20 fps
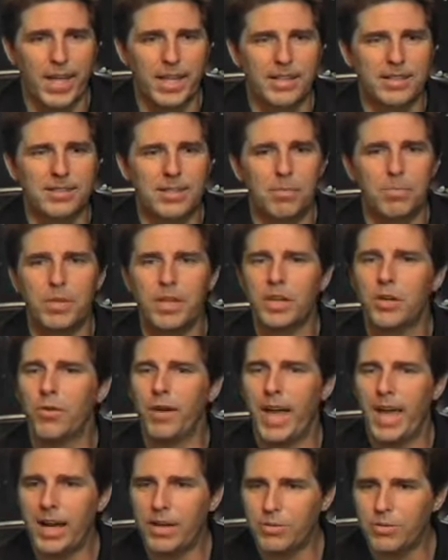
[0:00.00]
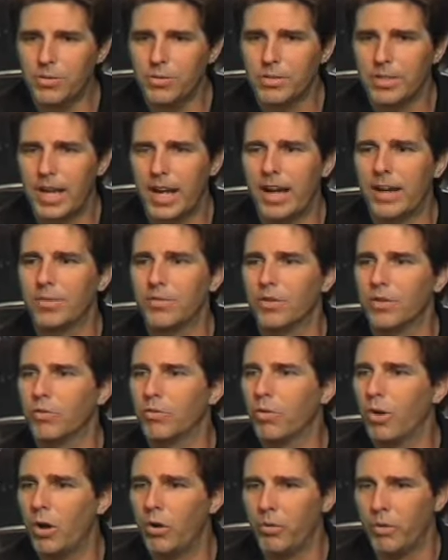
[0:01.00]
It's something you exercise and
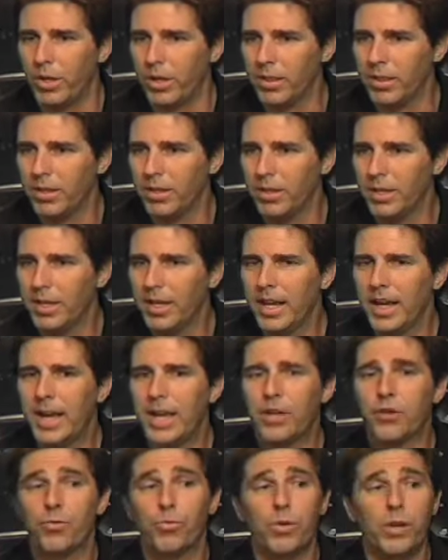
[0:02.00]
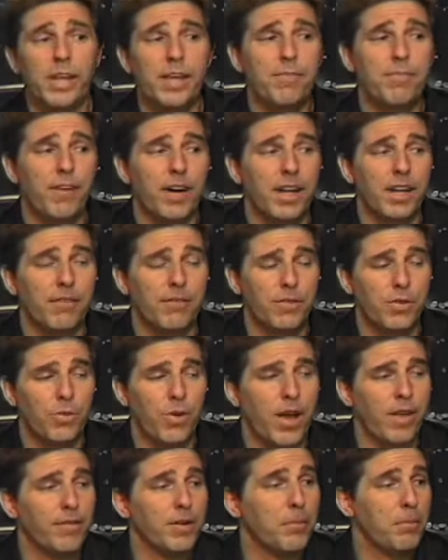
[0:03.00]
grow with. It's really fun if you
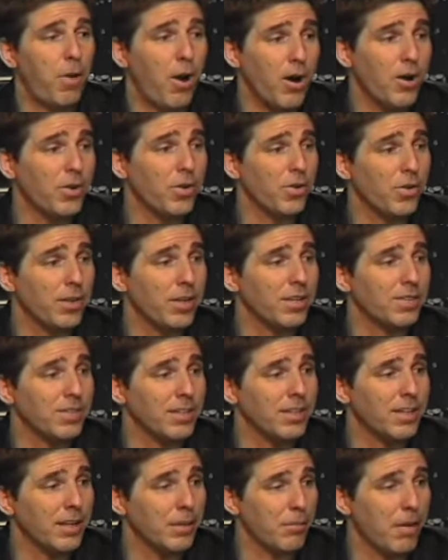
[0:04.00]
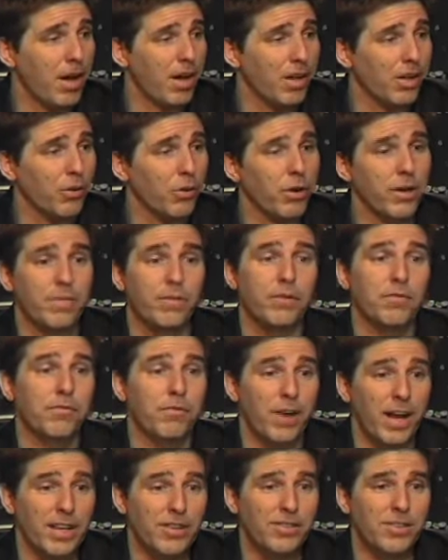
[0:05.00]
have a partner that's into the model or even
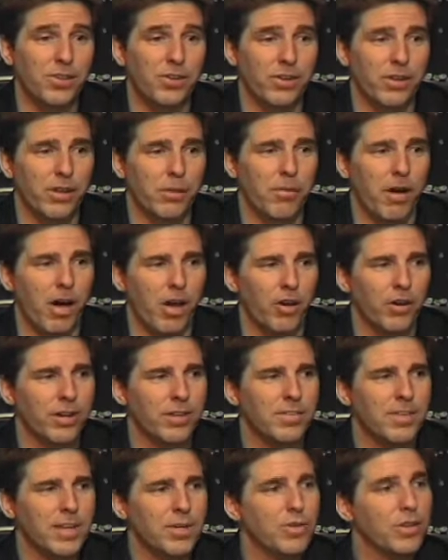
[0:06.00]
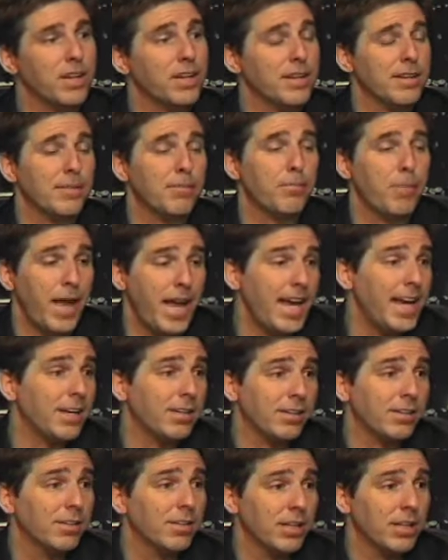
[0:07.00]
friends that are into the model, because then you can
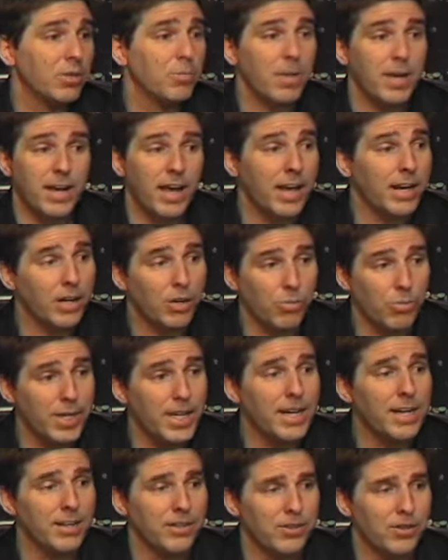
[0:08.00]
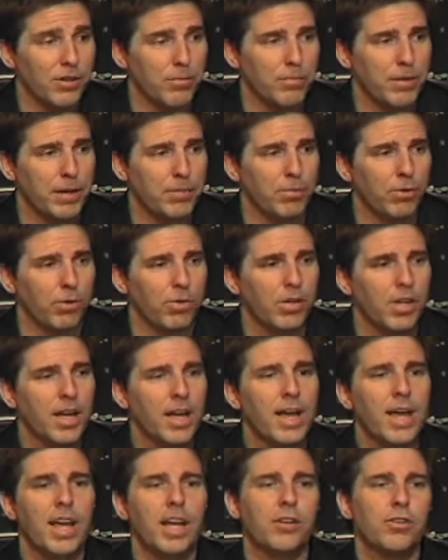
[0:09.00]
debate, and you may not agree on certain people,
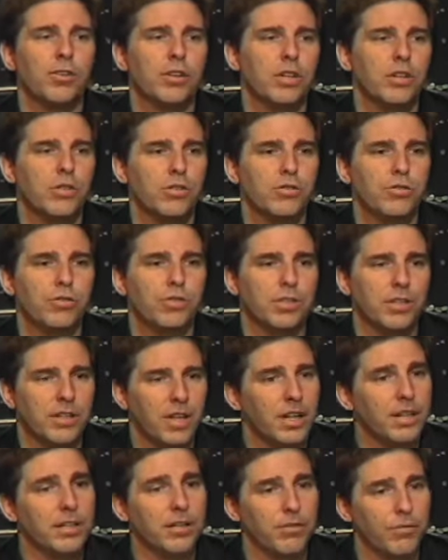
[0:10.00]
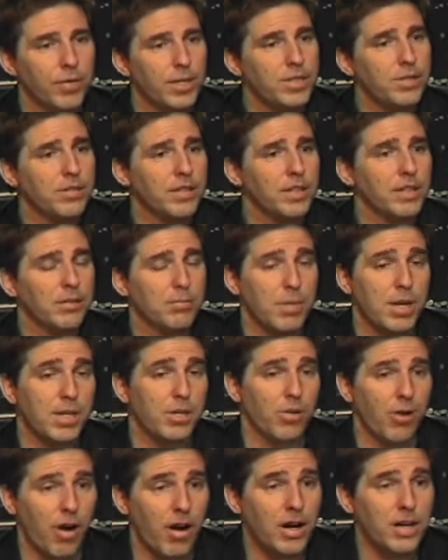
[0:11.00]
and you can use your deductive reasoning to make
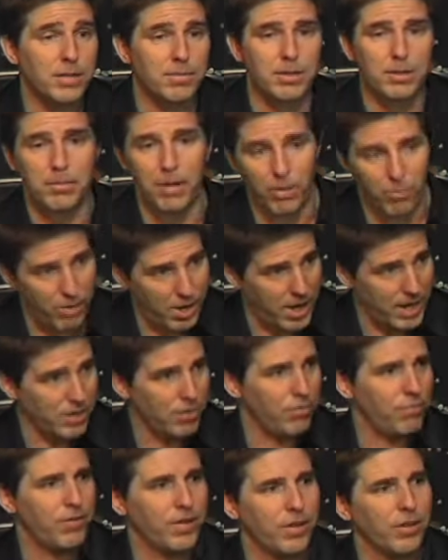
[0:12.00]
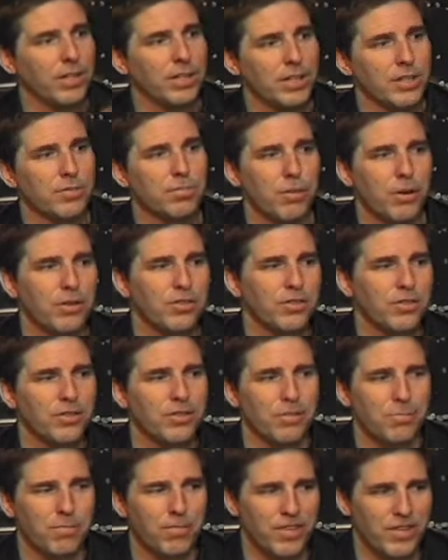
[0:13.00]
your argument about why you feel that this person's
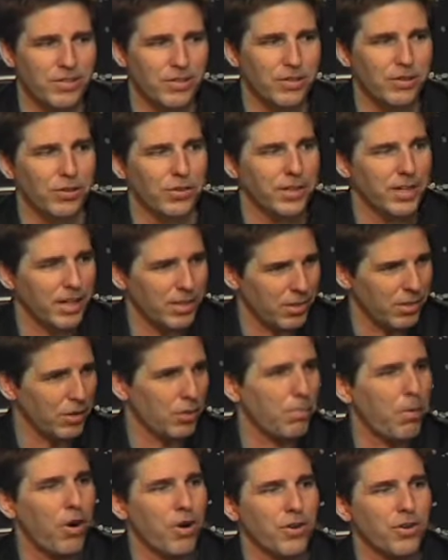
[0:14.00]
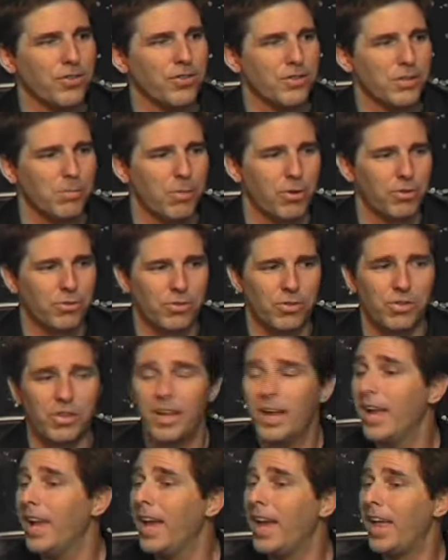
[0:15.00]
a physical and the other, their partner's an emotional,
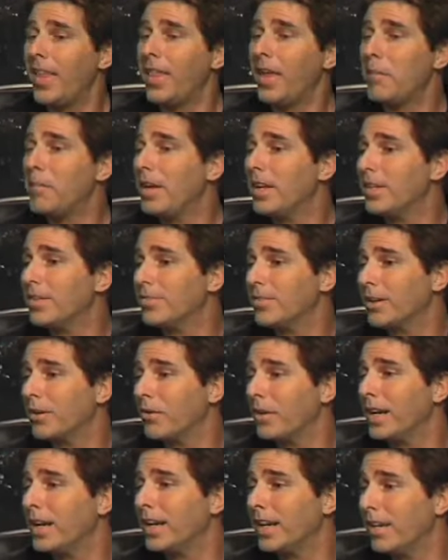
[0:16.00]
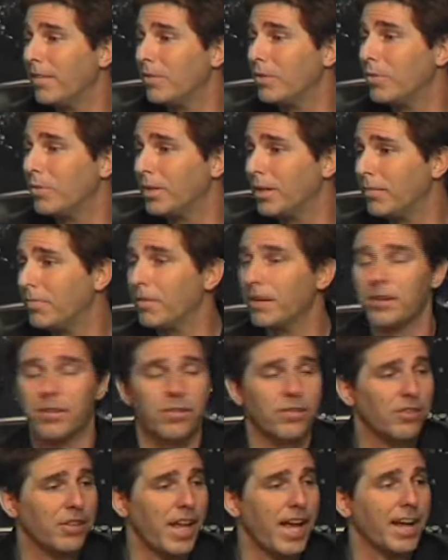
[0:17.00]
and they may disagree and give you a different
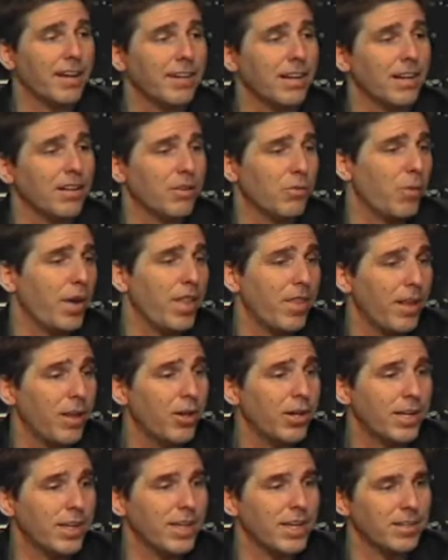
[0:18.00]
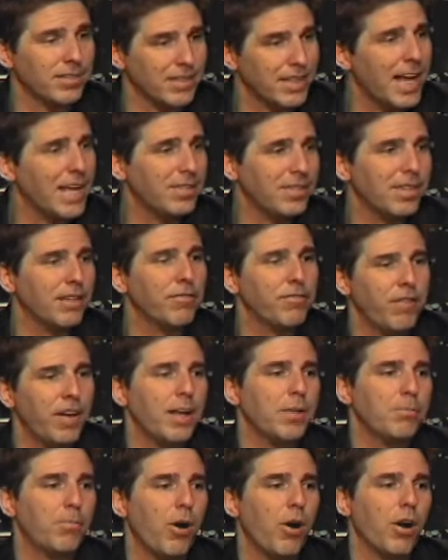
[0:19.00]
slant on the way they look at things. And that's the
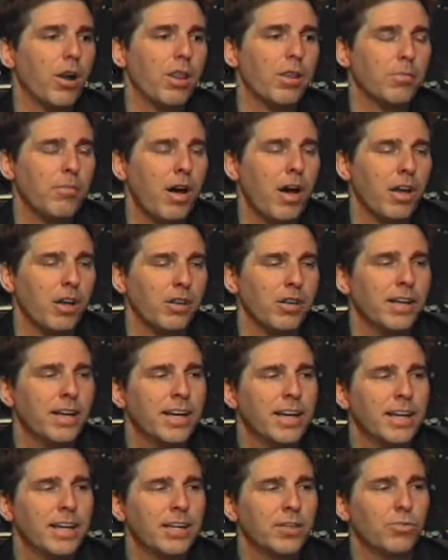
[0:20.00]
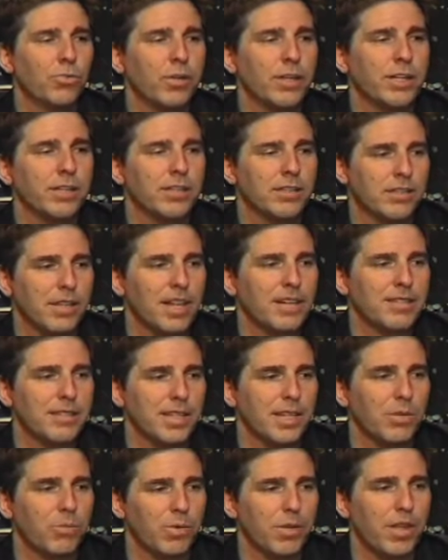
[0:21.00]
fun part of the model, is really
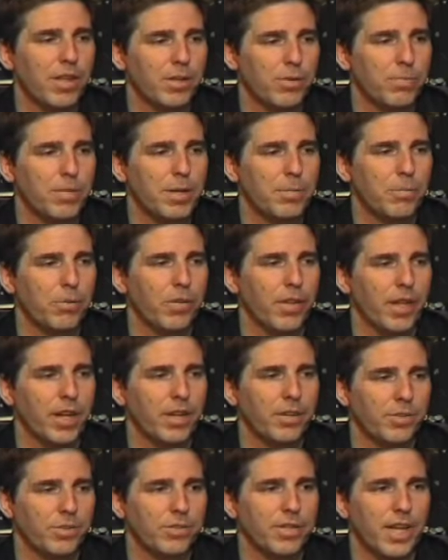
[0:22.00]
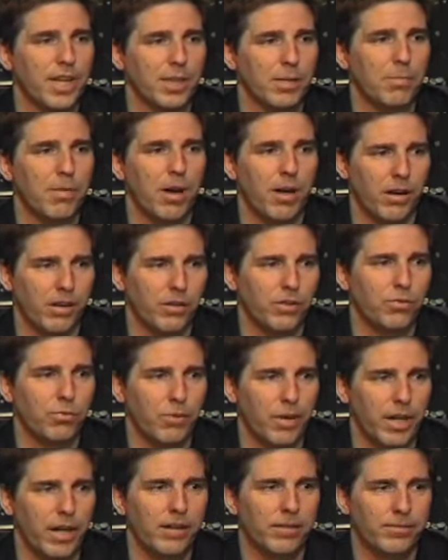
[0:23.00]
discussing it with other people that understand the model as
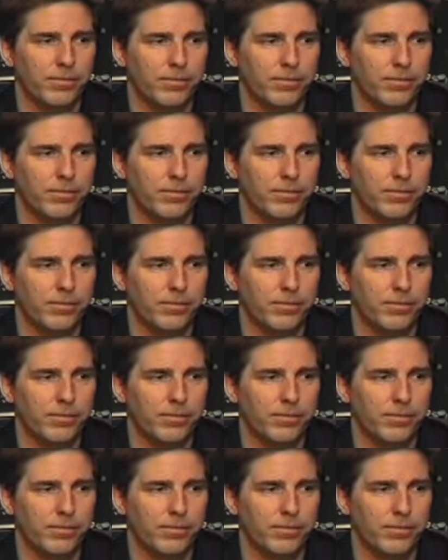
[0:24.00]
well.